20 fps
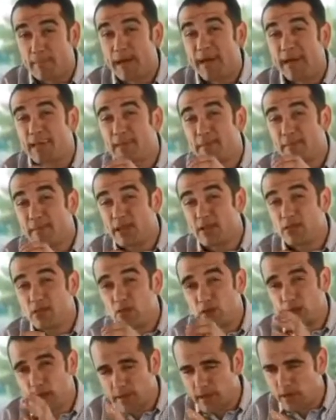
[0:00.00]
aging
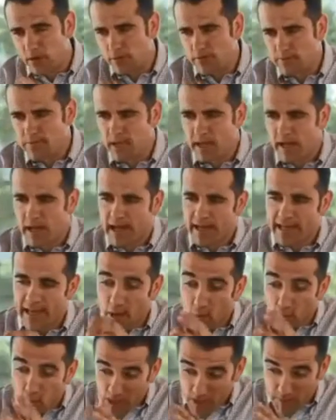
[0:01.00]
process of the wine.
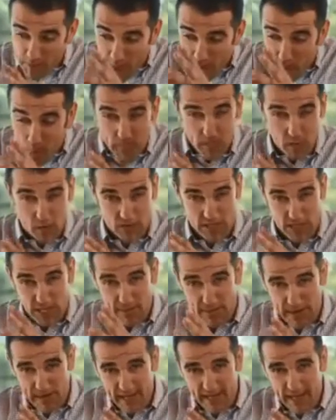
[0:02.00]
They're aromas that come
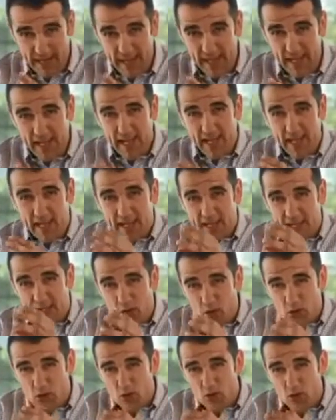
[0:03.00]
from the barrel
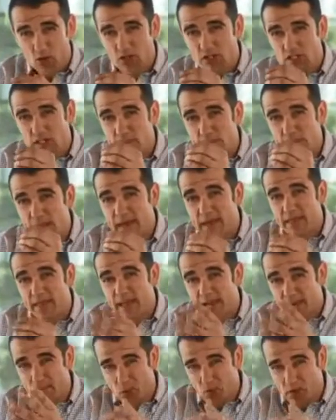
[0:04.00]
and others from
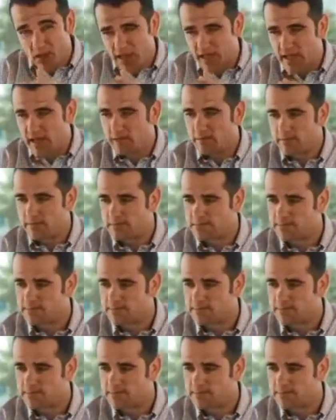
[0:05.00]
aging in the bottle.